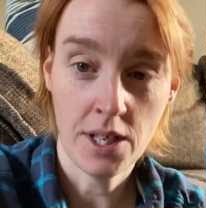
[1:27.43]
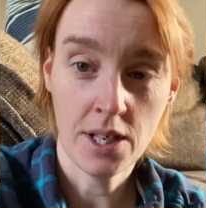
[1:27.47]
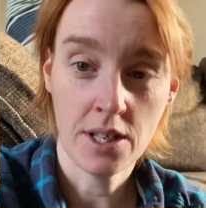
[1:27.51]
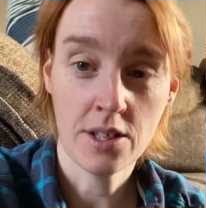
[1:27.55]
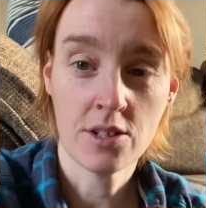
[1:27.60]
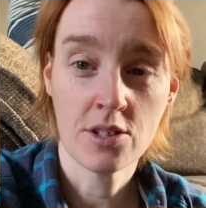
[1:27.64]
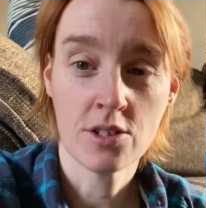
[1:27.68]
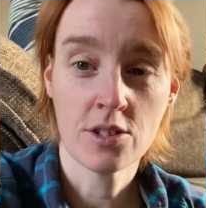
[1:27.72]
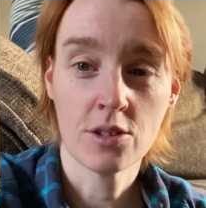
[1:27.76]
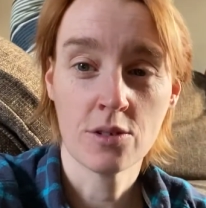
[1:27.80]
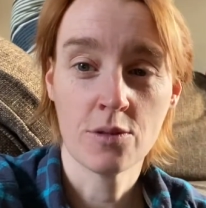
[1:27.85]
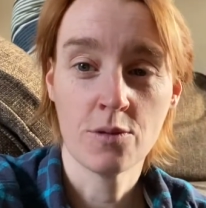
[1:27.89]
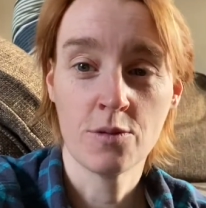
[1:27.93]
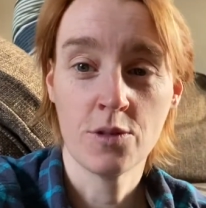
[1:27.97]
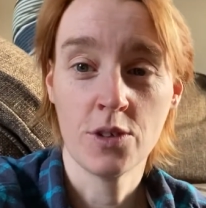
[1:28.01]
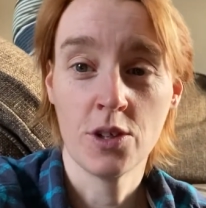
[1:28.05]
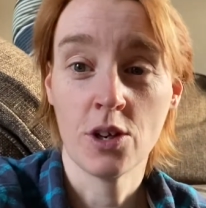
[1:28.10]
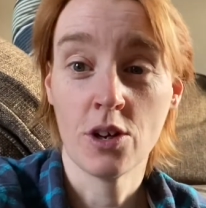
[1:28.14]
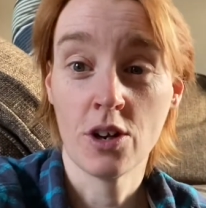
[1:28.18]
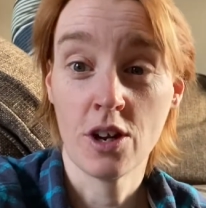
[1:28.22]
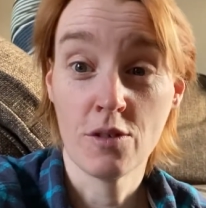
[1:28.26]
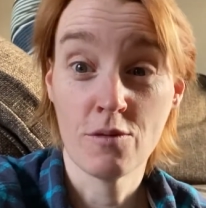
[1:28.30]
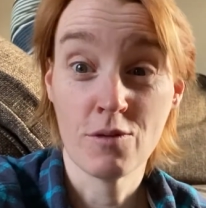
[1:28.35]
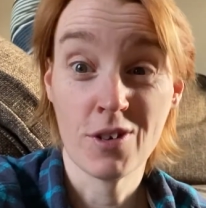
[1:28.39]
So
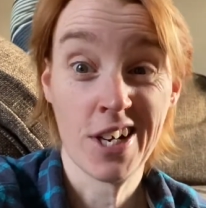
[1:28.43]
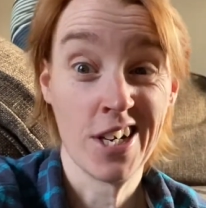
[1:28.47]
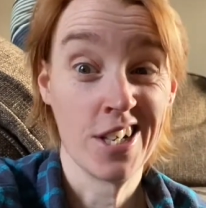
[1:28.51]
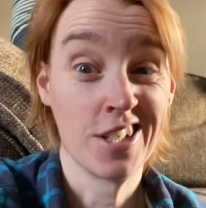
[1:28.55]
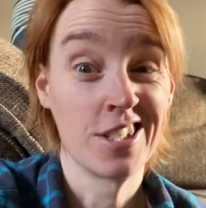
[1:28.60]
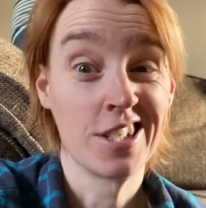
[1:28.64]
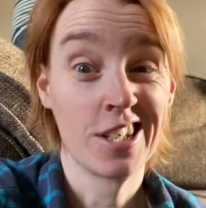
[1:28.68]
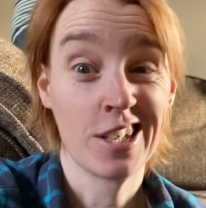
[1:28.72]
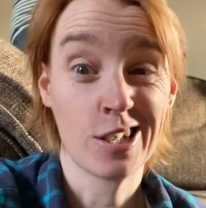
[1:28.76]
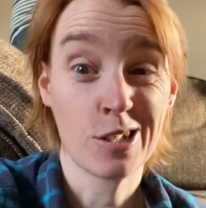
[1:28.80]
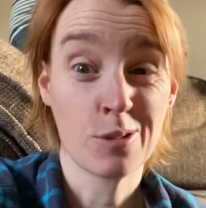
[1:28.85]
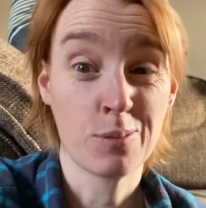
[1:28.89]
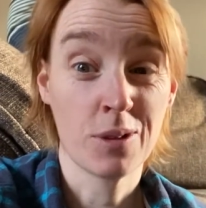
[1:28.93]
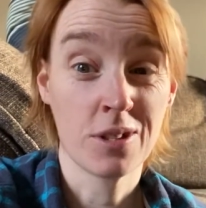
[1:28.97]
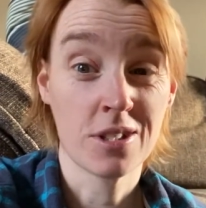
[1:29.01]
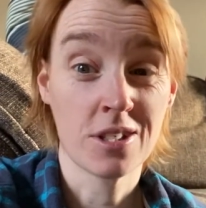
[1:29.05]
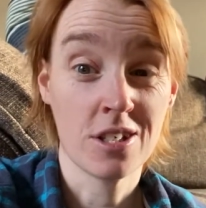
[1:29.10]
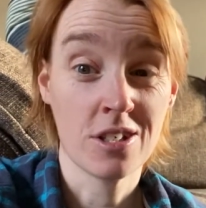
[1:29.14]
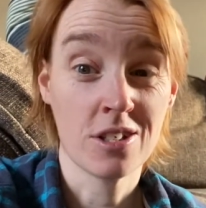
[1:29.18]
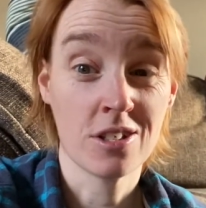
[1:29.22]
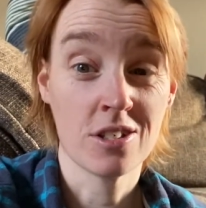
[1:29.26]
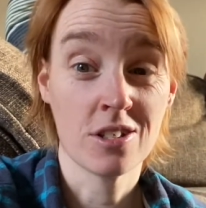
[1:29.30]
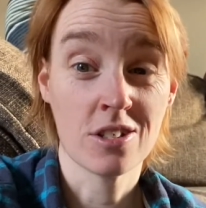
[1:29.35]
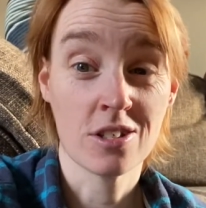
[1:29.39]
realistic
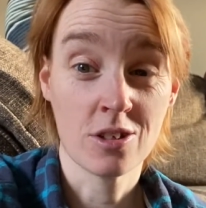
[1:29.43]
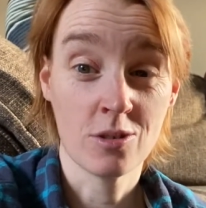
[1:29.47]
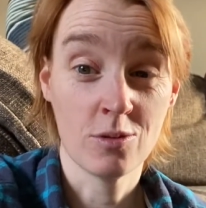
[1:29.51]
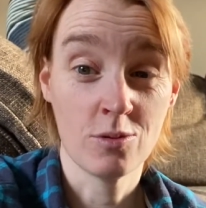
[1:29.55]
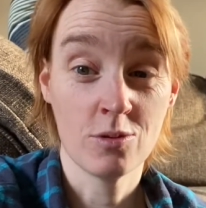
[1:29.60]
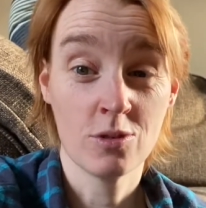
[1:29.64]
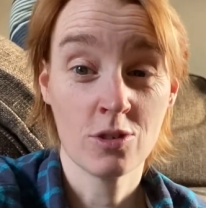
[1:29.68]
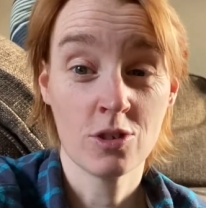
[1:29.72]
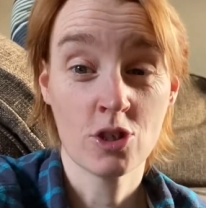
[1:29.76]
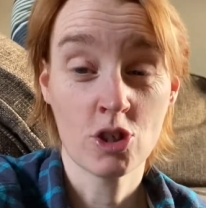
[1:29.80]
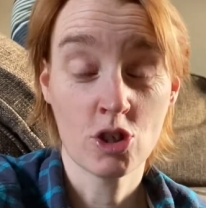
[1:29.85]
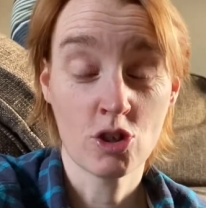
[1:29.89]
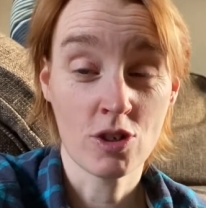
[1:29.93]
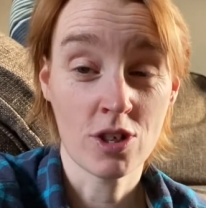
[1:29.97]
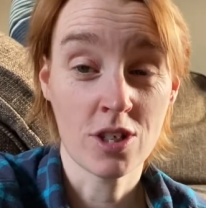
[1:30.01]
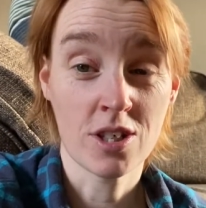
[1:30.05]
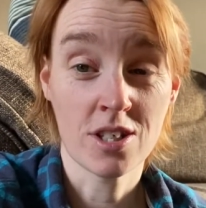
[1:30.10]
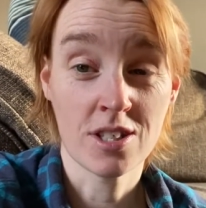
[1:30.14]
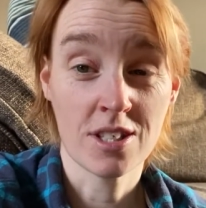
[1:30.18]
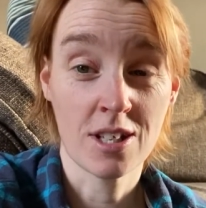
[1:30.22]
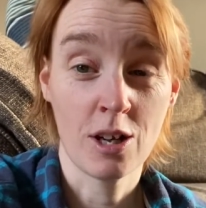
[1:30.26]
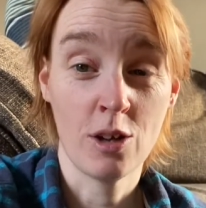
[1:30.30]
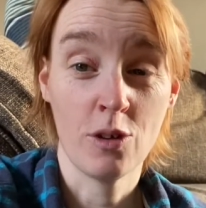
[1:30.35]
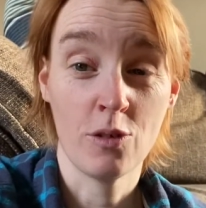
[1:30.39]
expectations, don't stress
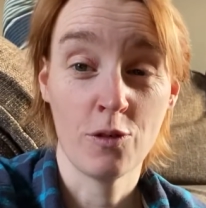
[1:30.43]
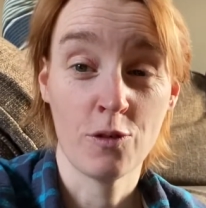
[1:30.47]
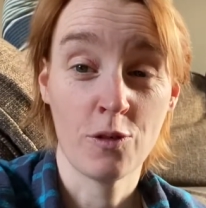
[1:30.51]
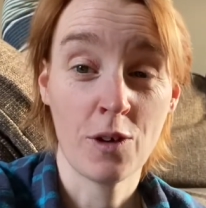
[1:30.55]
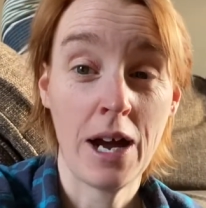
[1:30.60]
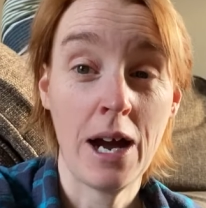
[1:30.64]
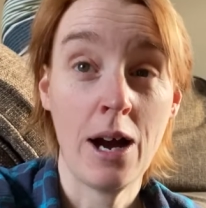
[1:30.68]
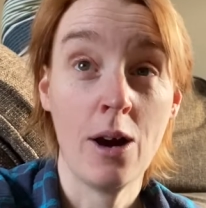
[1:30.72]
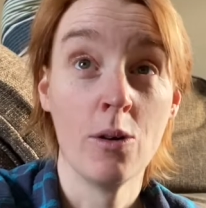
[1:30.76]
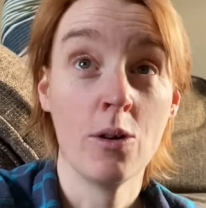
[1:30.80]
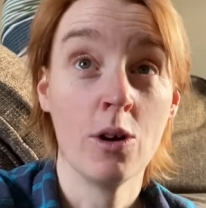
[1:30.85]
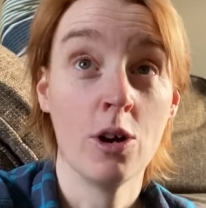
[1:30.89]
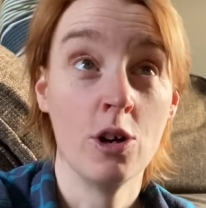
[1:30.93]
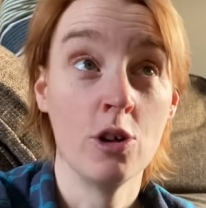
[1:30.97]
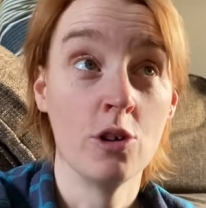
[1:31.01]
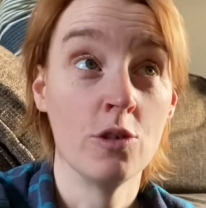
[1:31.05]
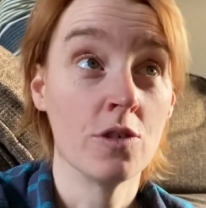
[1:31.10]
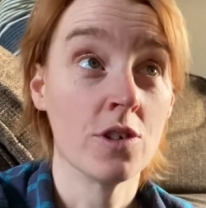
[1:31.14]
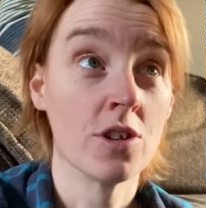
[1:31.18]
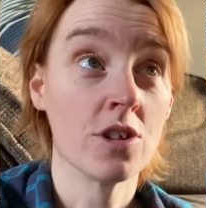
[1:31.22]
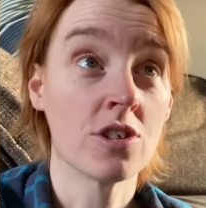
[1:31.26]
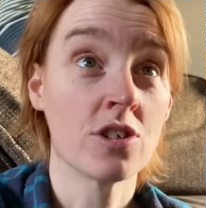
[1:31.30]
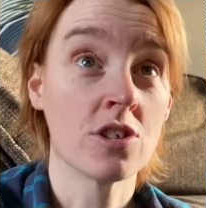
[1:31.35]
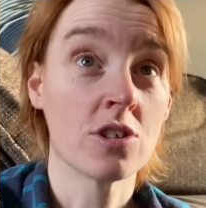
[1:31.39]
yourself out over
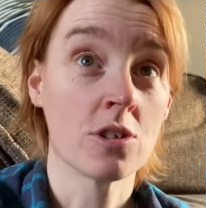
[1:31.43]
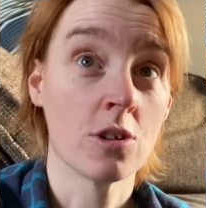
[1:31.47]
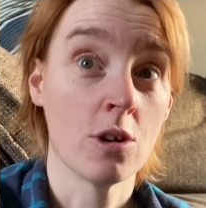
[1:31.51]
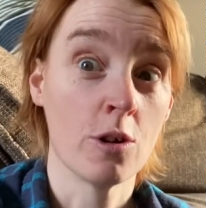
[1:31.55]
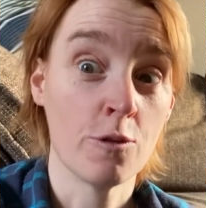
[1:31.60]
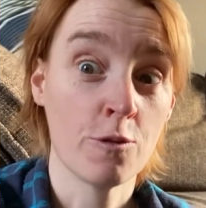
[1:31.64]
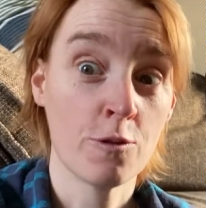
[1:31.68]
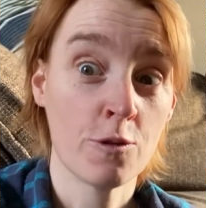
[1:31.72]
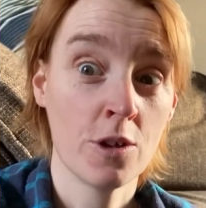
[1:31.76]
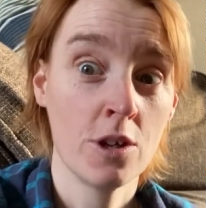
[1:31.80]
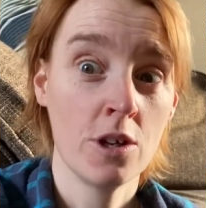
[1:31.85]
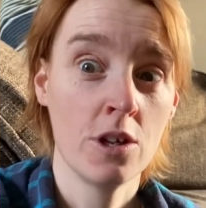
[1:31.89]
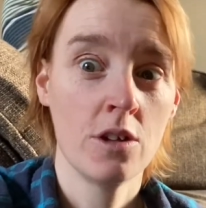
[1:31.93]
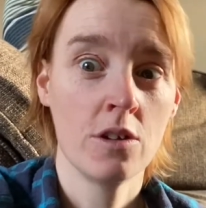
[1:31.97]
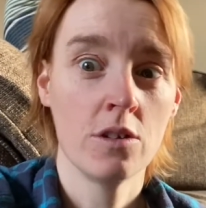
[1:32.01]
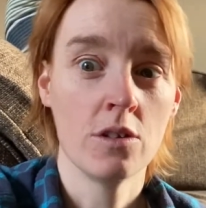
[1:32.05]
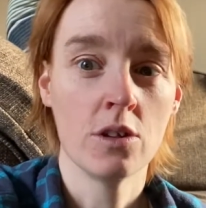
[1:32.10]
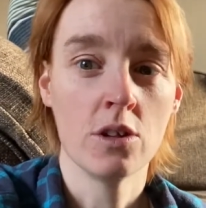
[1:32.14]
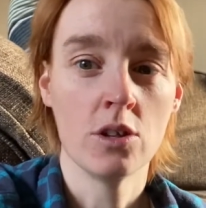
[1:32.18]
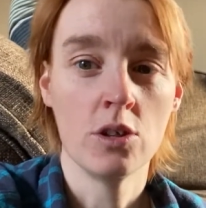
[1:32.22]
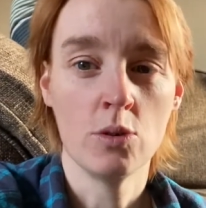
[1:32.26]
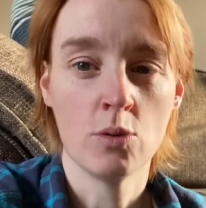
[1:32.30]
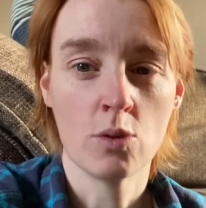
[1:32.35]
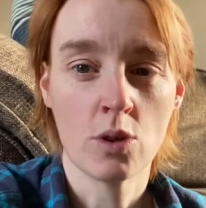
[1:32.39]
stuff that
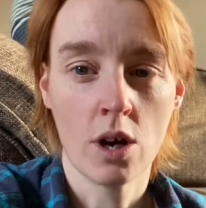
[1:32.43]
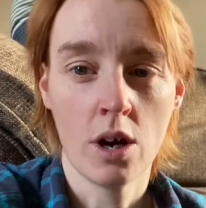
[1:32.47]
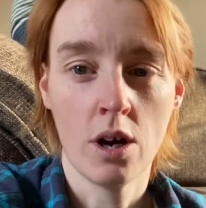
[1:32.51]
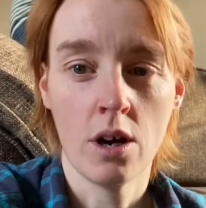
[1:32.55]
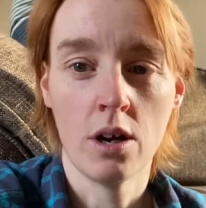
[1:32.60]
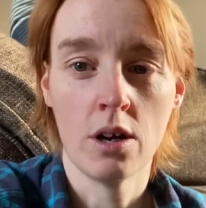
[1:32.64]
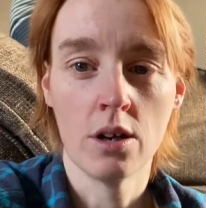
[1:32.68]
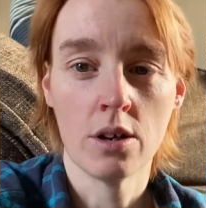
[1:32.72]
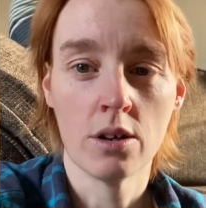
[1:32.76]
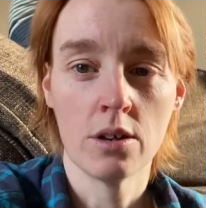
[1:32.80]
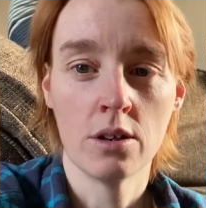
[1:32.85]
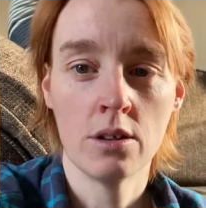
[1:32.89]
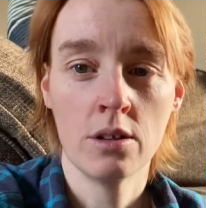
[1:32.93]
you can't